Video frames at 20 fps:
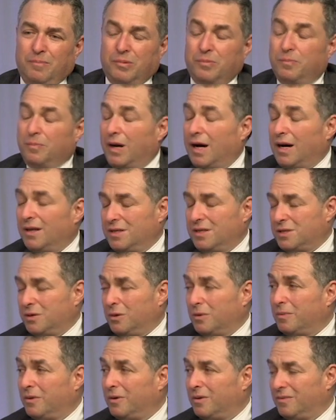policy
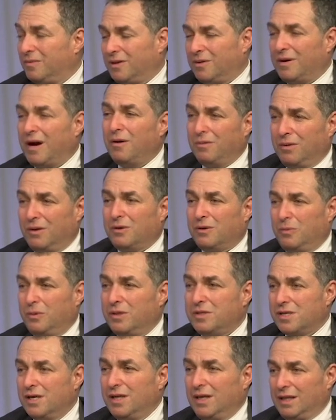or their outlook
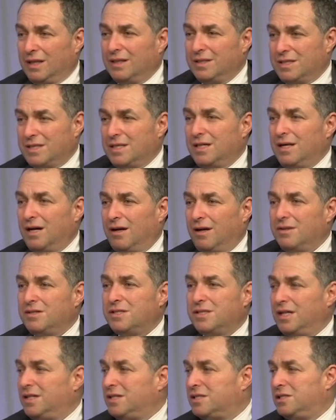was, let's see how the
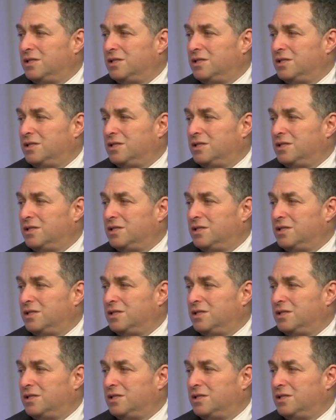states